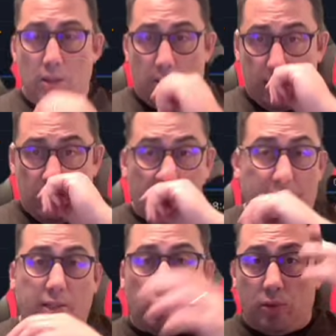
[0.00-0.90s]
The
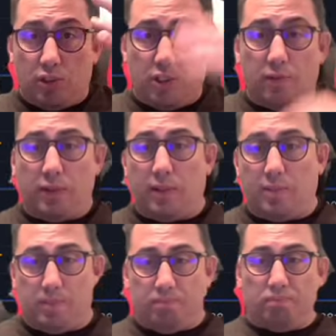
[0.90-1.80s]
market will shift it
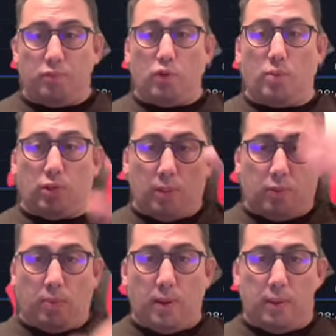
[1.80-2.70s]
from
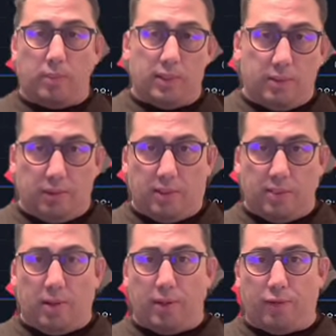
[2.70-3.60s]
top to bottom. It's
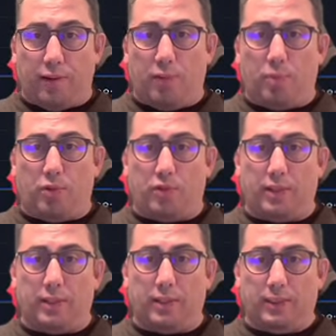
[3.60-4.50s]
about
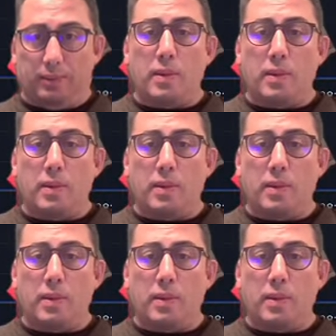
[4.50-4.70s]
5%.